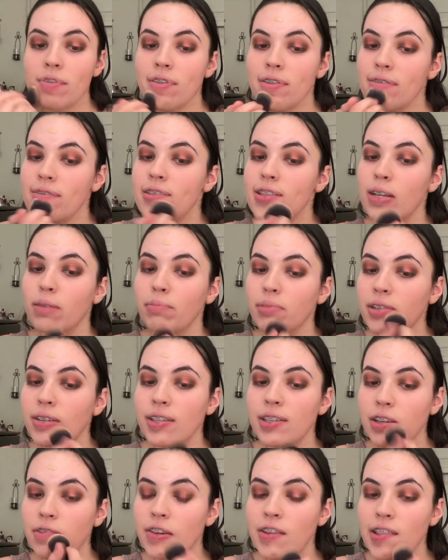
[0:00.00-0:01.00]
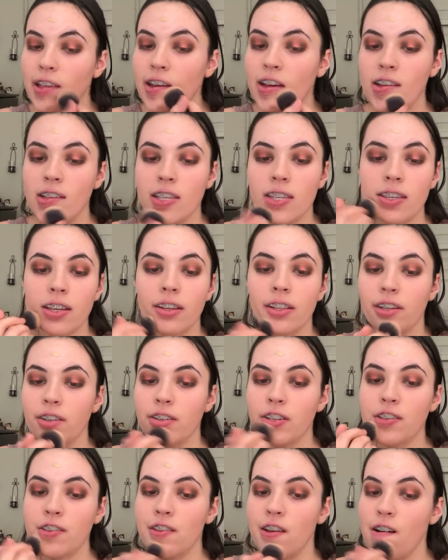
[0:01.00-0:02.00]
because sometimes I feel like
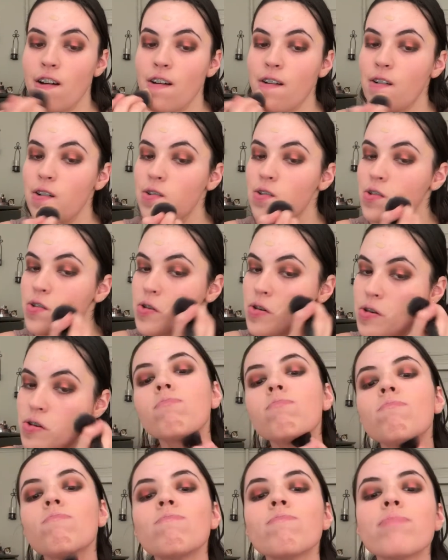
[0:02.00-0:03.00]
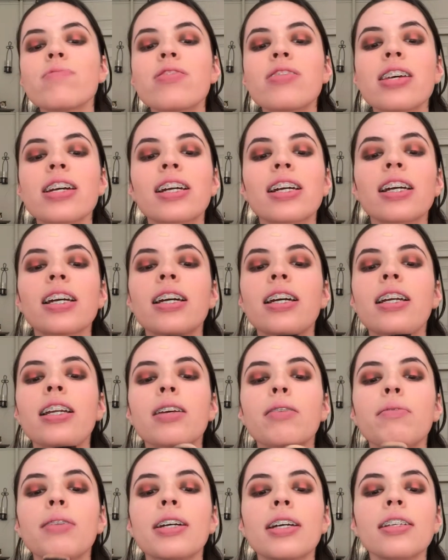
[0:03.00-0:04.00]
concealer's so thick
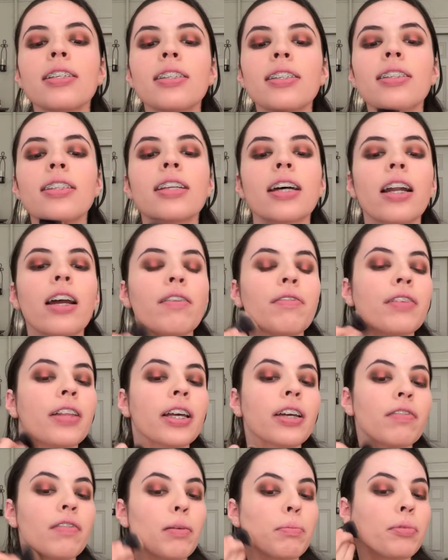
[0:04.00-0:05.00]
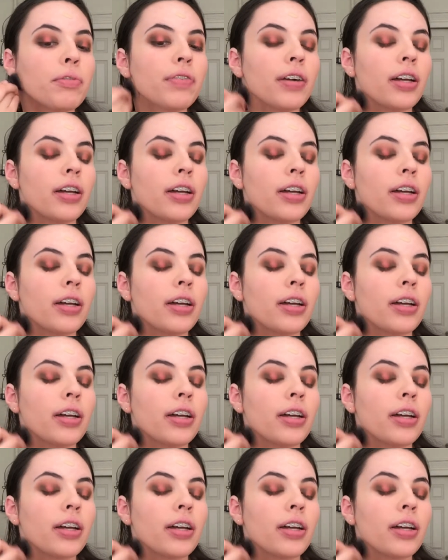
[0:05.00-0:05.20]
anyways that I feel like if I put